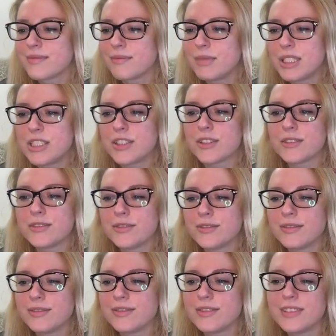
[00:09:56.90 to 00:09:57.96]
Me too,
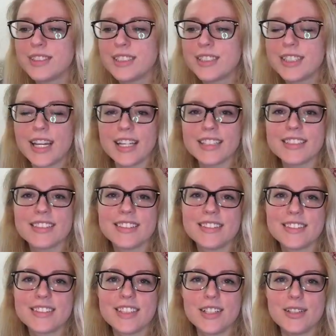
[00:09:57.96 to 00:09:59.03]
yes.
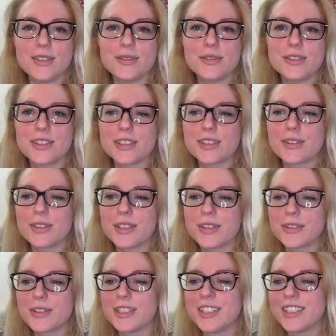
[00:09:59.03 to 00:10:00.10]
So just going
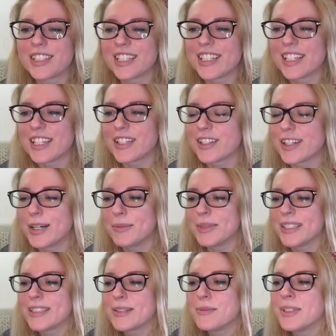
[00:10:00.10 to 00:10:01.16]
through and looking at your
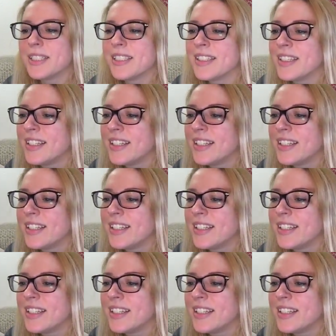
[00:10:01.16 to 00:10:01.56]
comments, Emily.